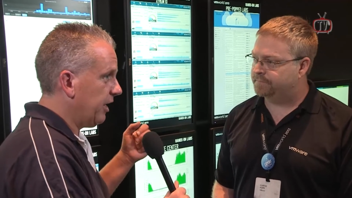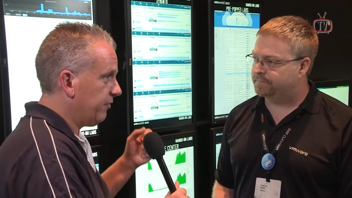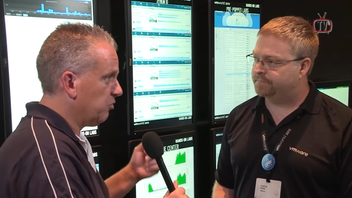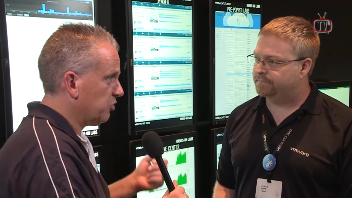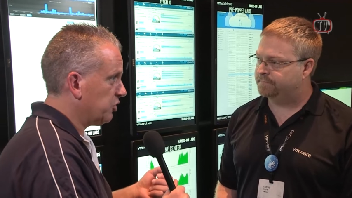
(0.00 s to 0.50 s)

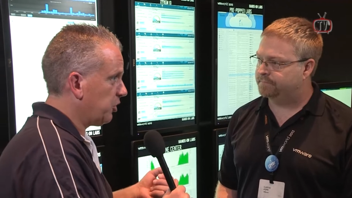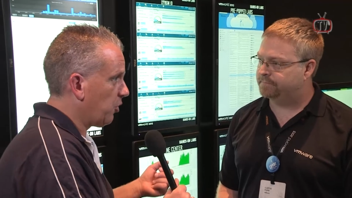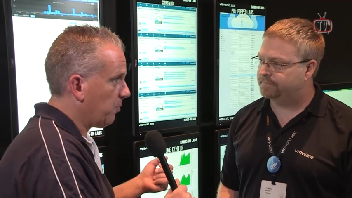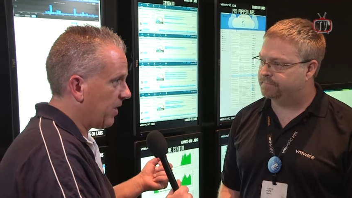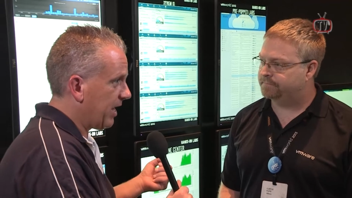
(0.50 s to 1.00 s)
Speaker 1: If users are
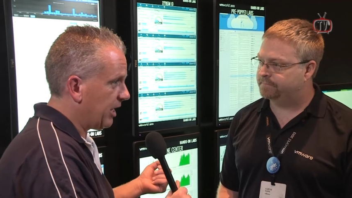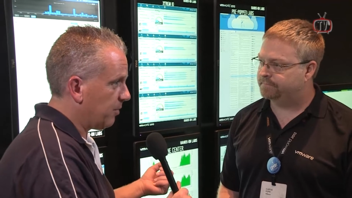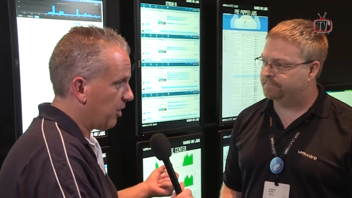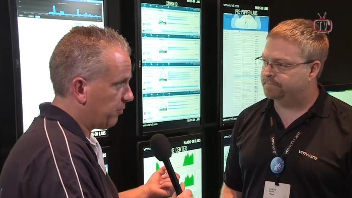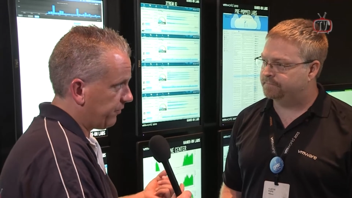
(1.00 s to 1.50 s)
complaining
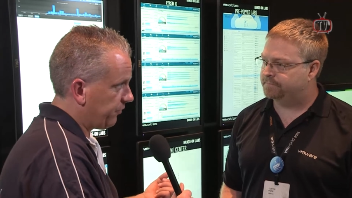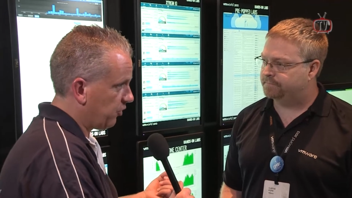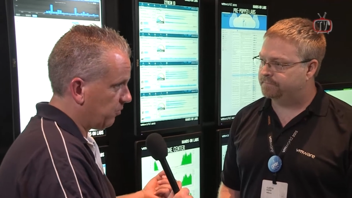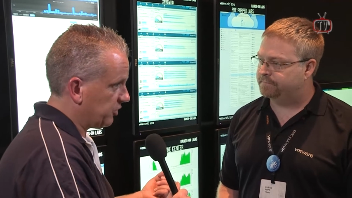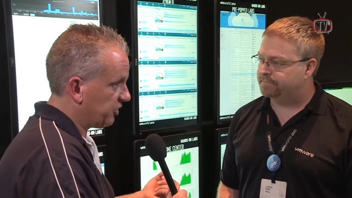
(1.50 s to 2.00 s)
about
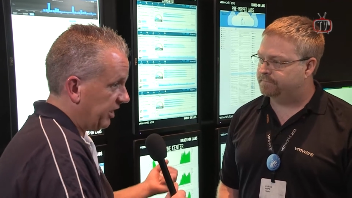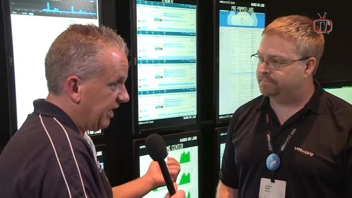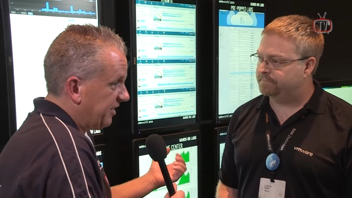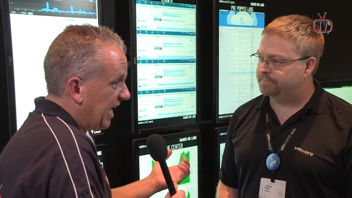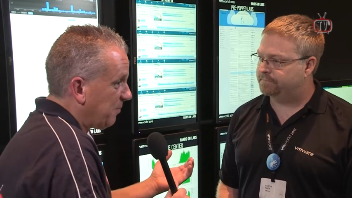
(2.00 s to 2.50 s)
performance,
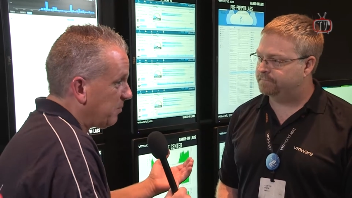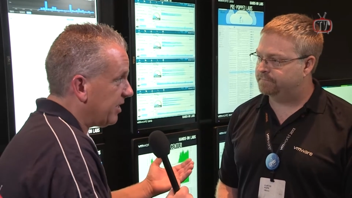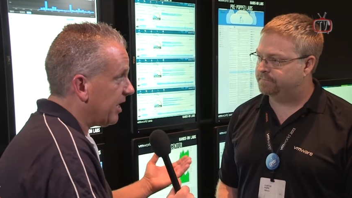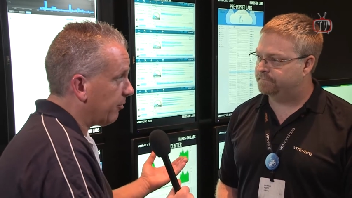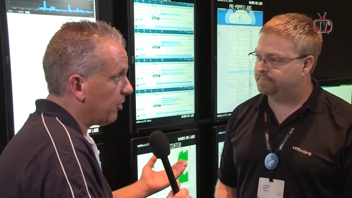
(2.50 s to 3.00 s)
it can be
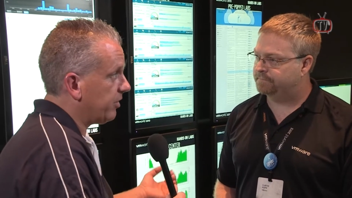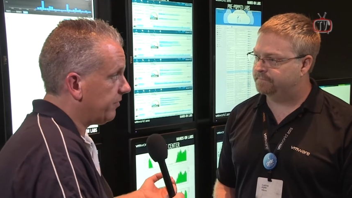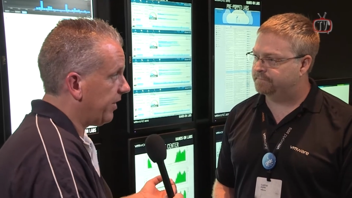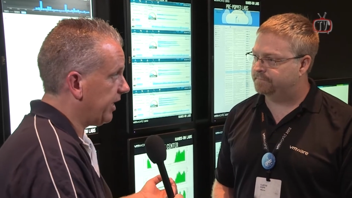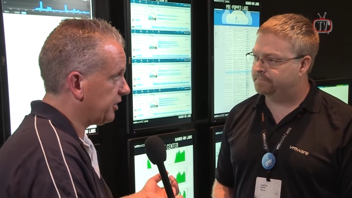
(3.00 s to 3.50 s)
their own
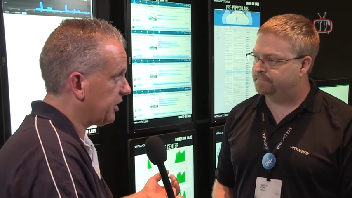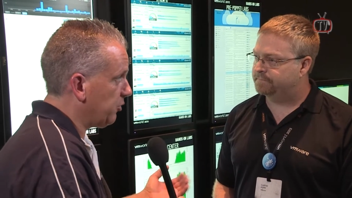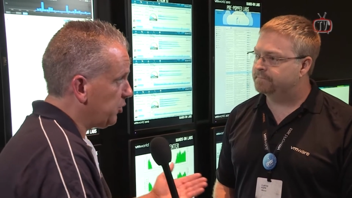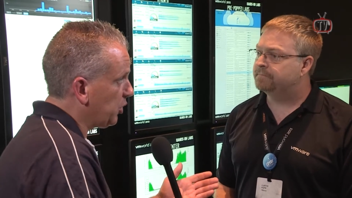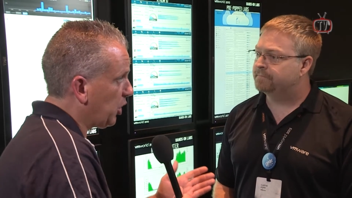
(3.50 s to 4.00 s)
device. How
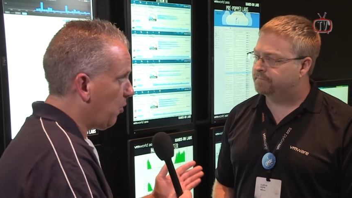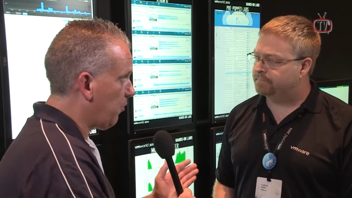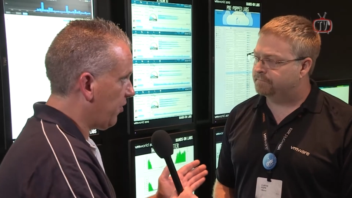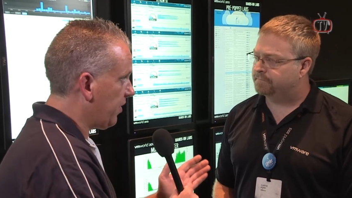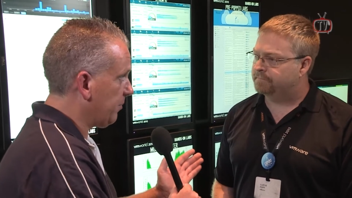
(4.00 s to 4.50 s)
do you cope
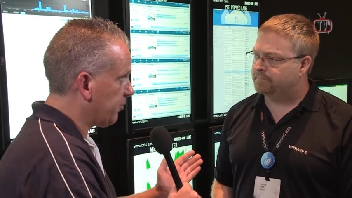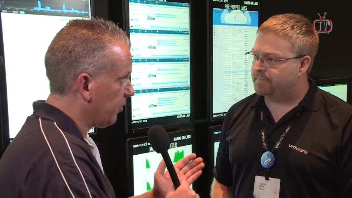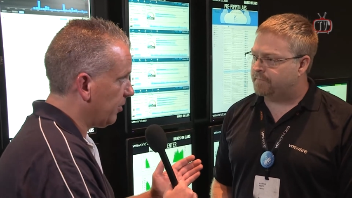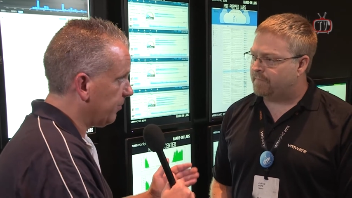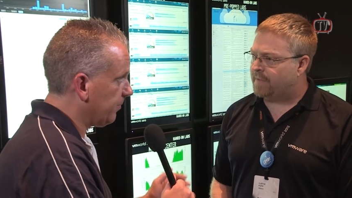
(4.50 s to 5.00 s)
with that
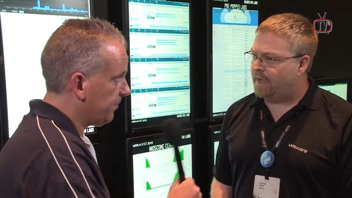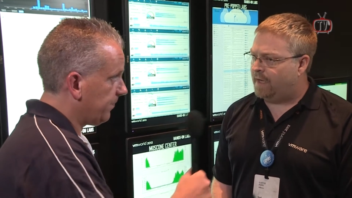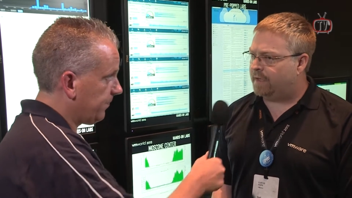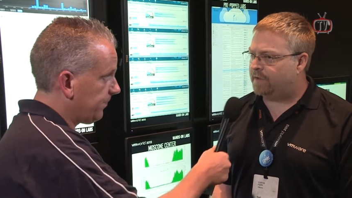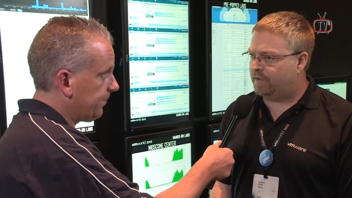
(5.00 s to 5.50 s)
problem?
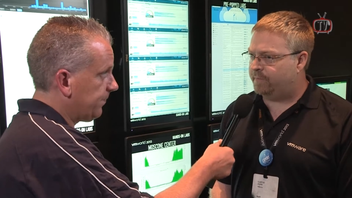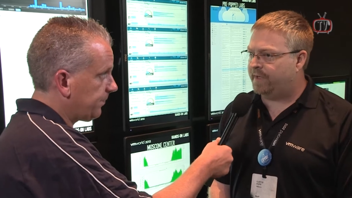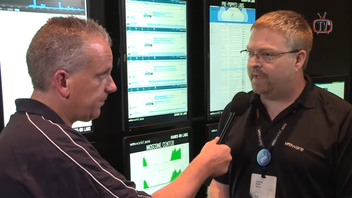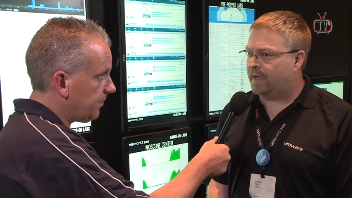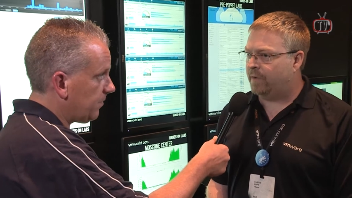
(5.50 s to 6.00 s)
Speaker 2: It could
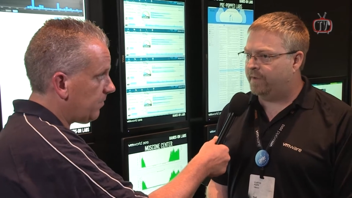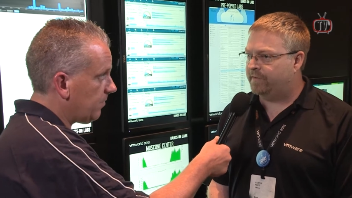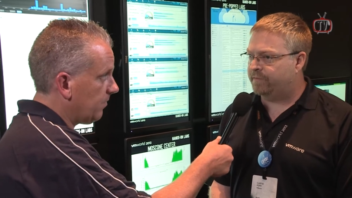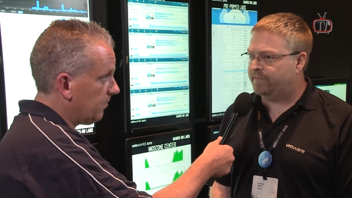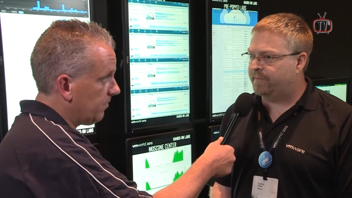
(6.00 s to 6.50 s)
be. Uh, we
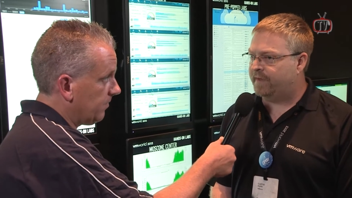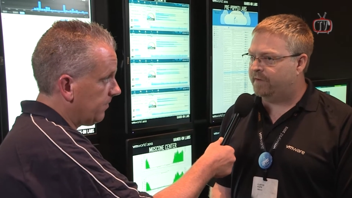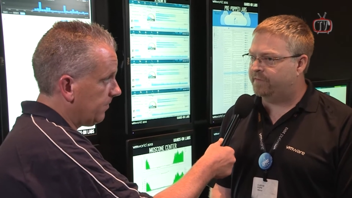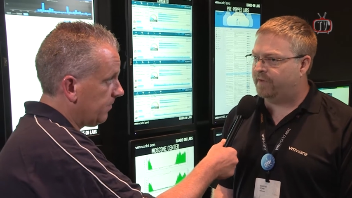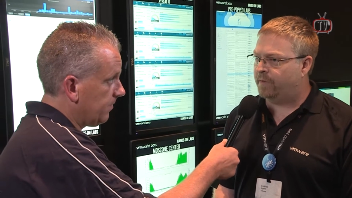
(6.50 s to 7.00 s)
do some
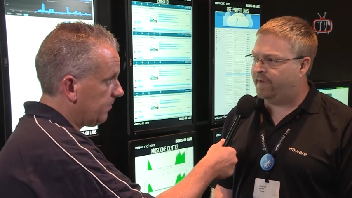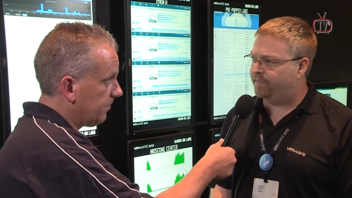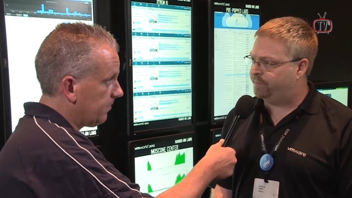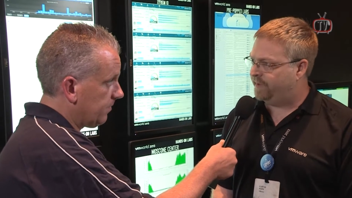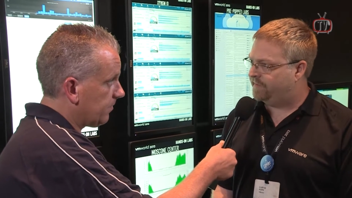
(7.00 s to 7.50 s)
things. Uh, we have
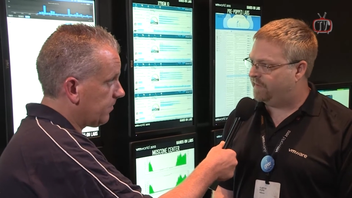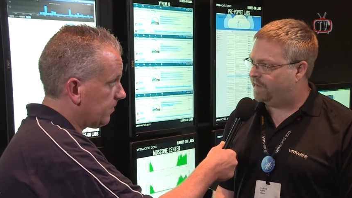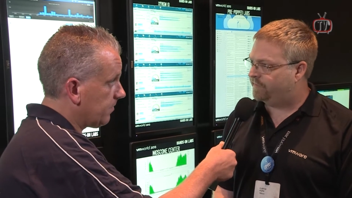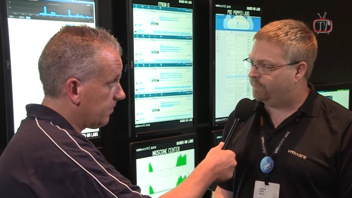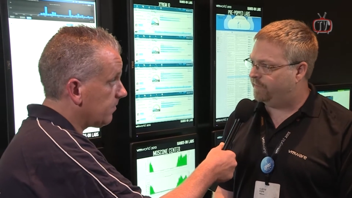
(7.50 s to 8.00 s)
speed
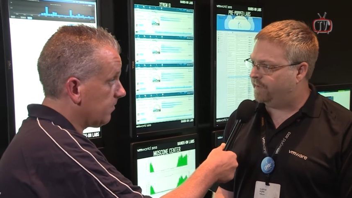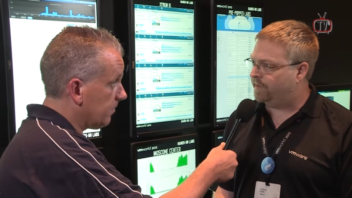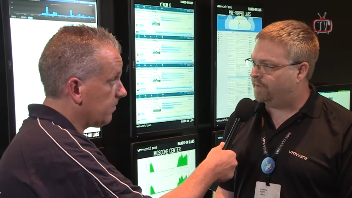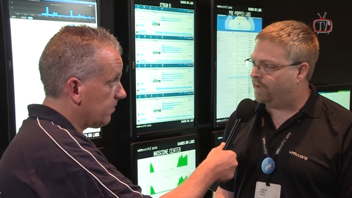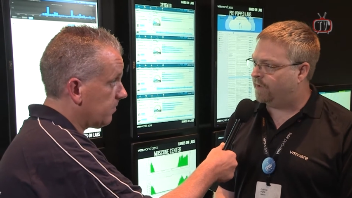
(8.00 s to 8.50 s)
test
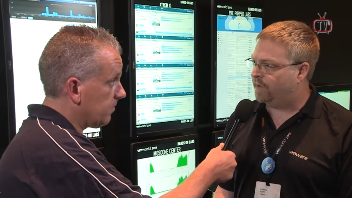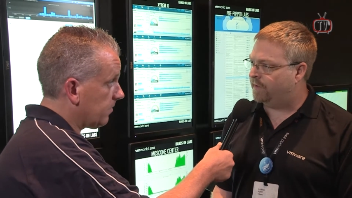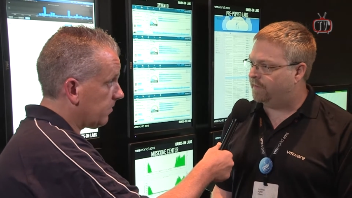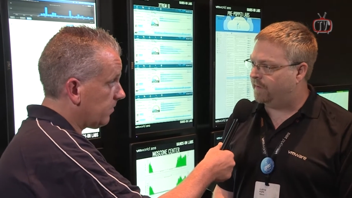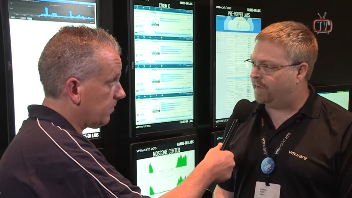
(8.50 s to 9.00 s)
within
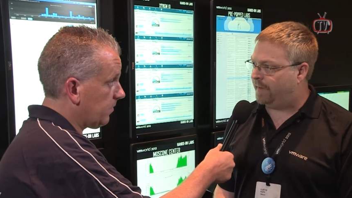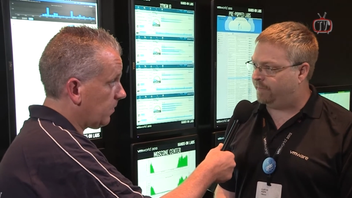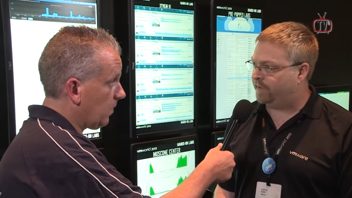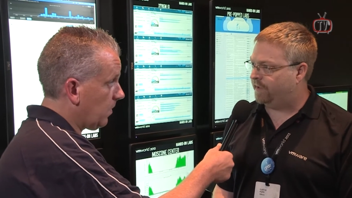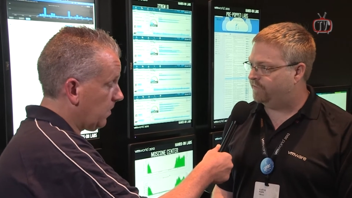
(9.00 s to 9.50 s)
our uh,
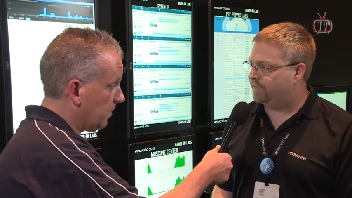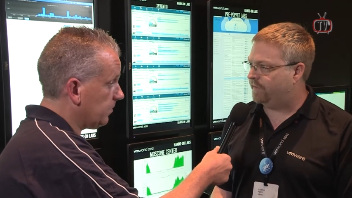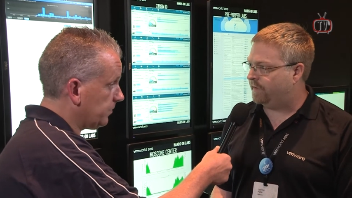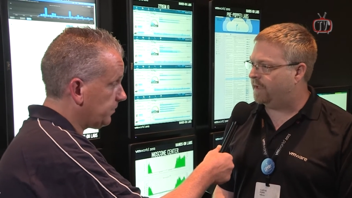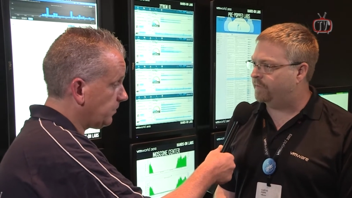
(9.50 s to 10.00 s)
application
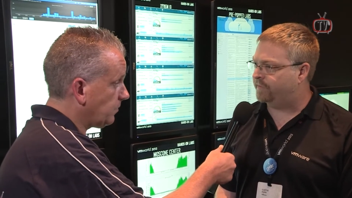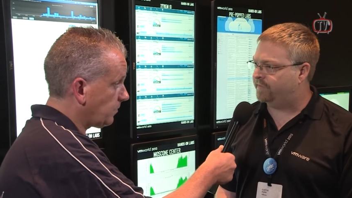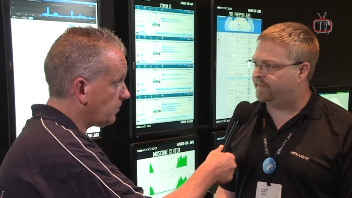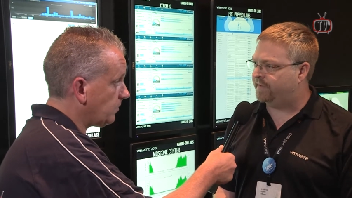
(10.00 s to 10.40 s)
that allows us to